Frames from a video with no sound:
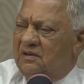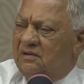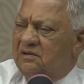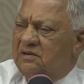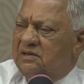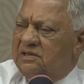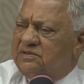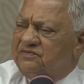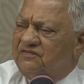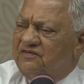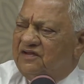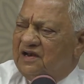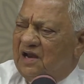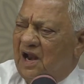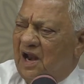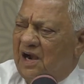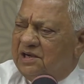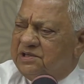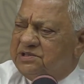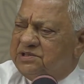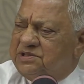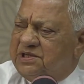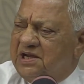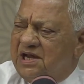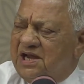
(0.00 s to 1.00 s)
It will
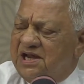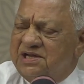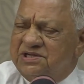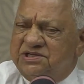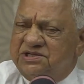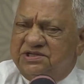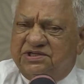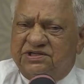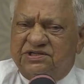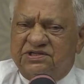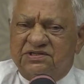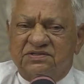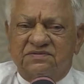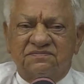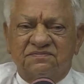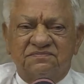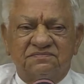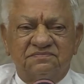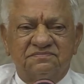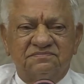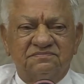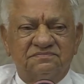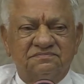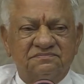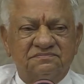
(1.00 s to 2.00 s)
not change.
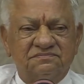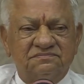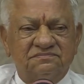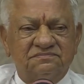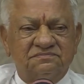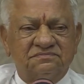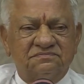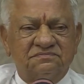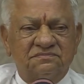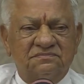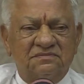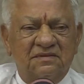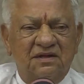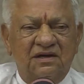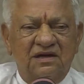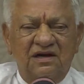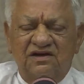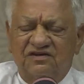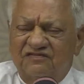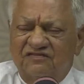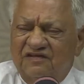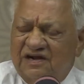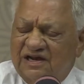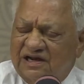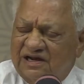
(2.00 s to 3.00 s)
It
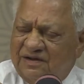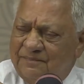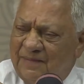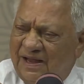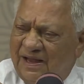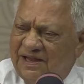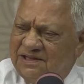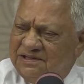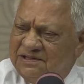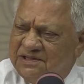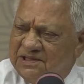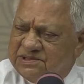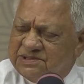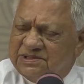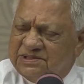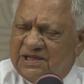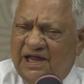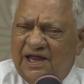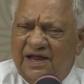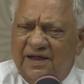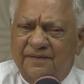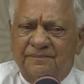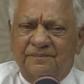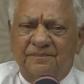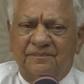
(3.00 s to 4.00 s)
will remain the
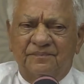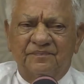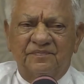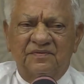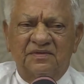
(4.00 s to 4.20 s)
same.